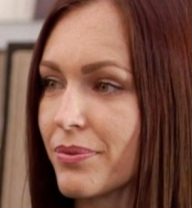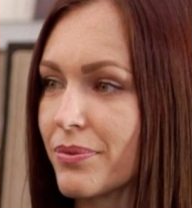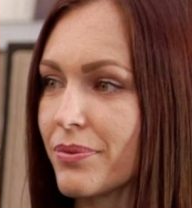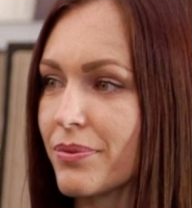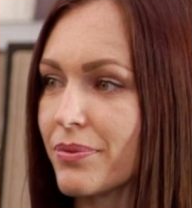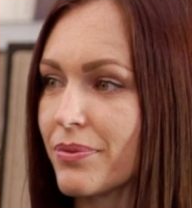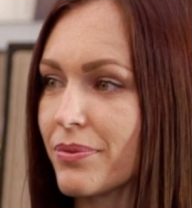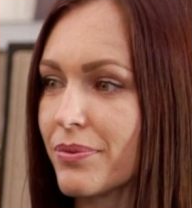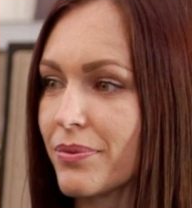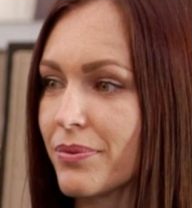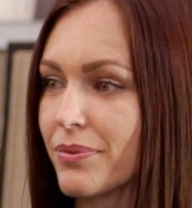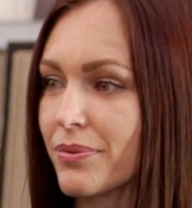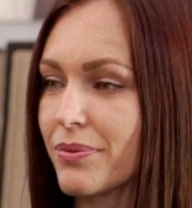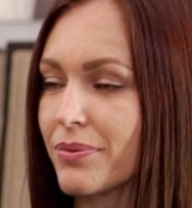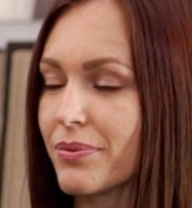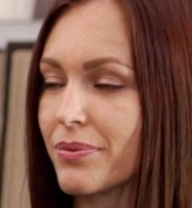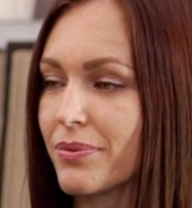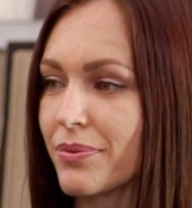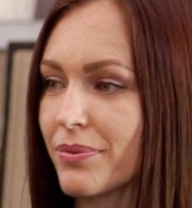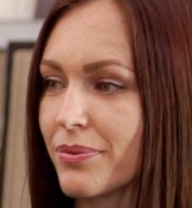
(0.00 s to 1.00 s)

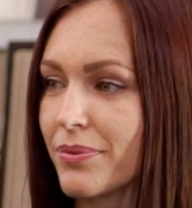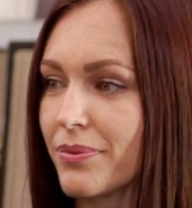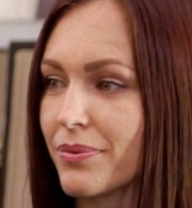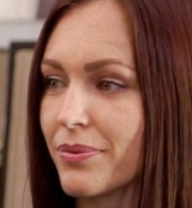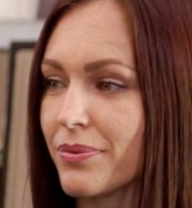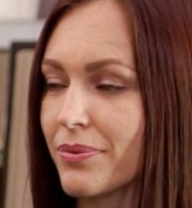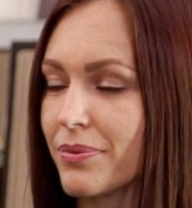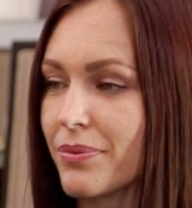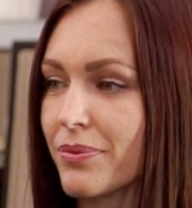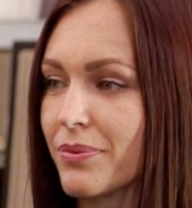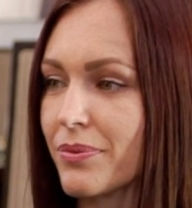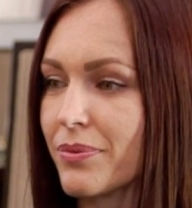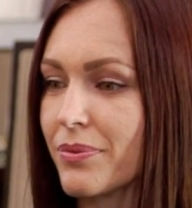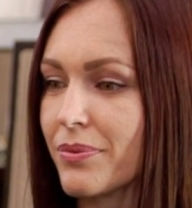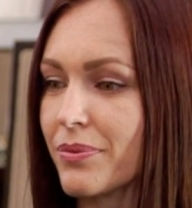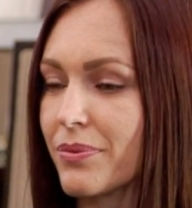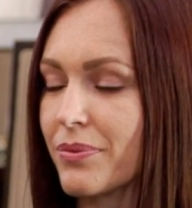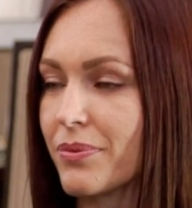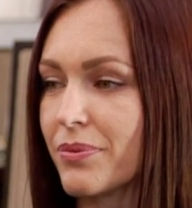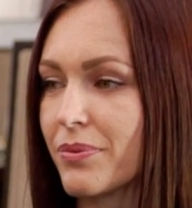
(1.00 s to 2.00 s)

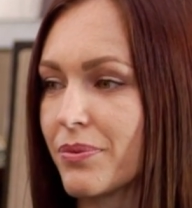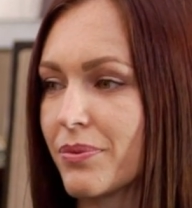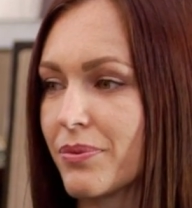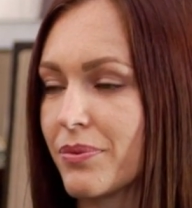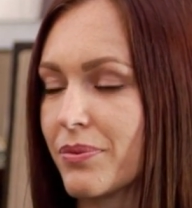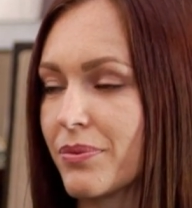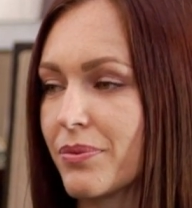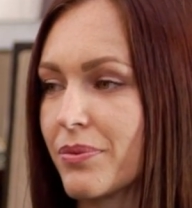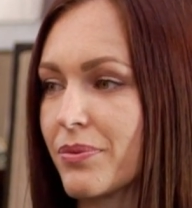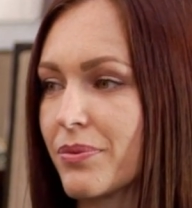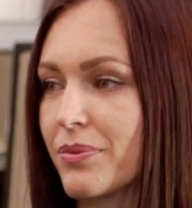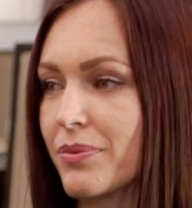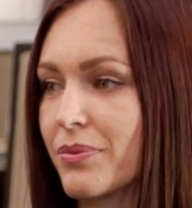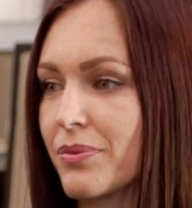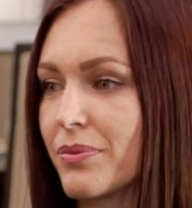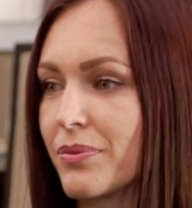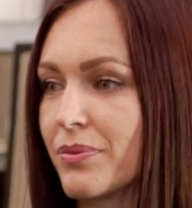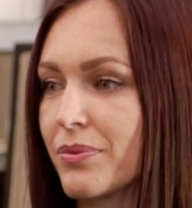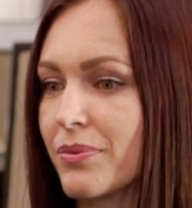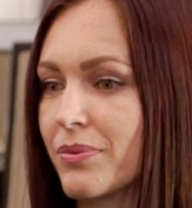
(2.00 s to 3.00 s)

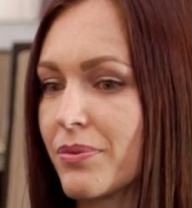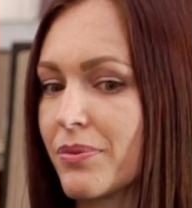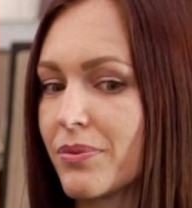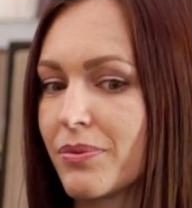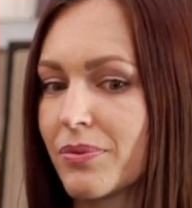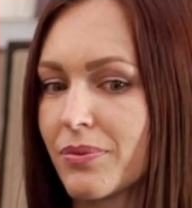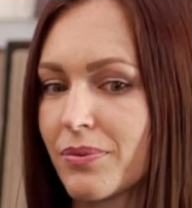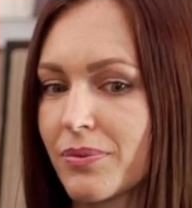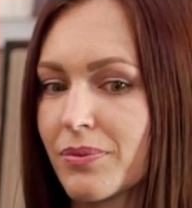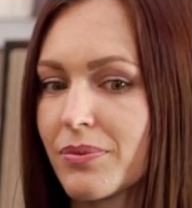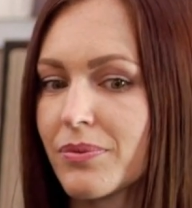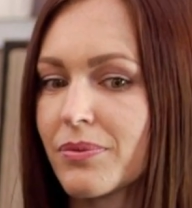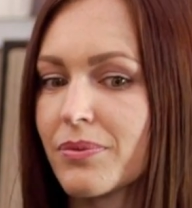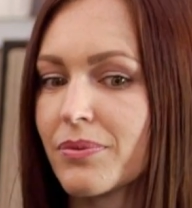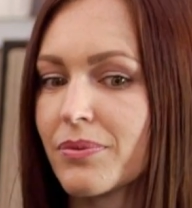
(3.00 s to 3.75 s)
(silent)